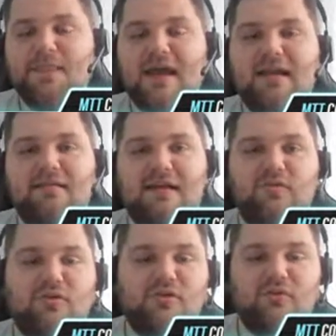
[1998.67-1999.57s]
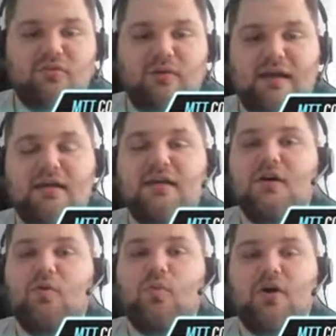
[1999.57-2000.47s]
And as said, you can also like
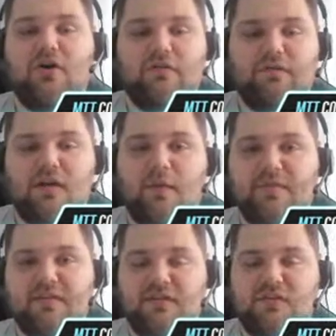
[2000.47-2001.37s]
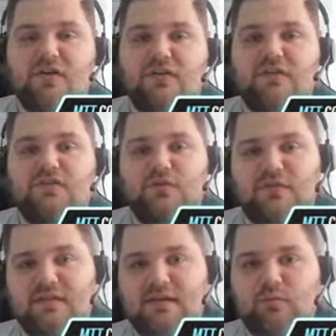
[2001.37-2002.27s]
work on flops and turns to
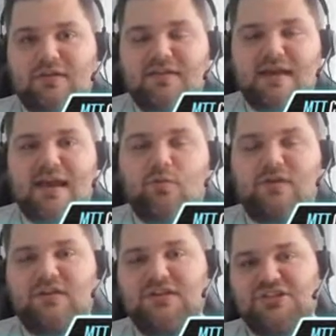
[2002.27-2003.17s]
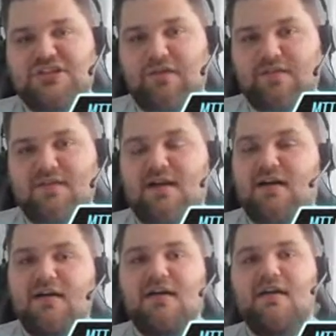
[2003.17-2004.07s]
see what the equity shifts
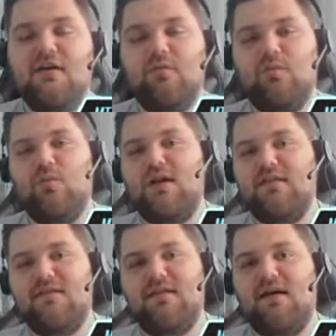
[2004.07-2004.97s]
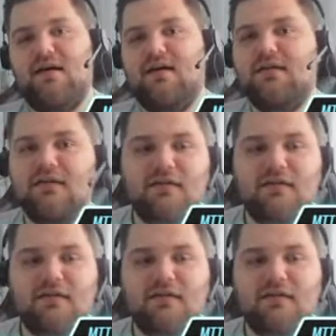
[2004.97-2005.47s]
are once a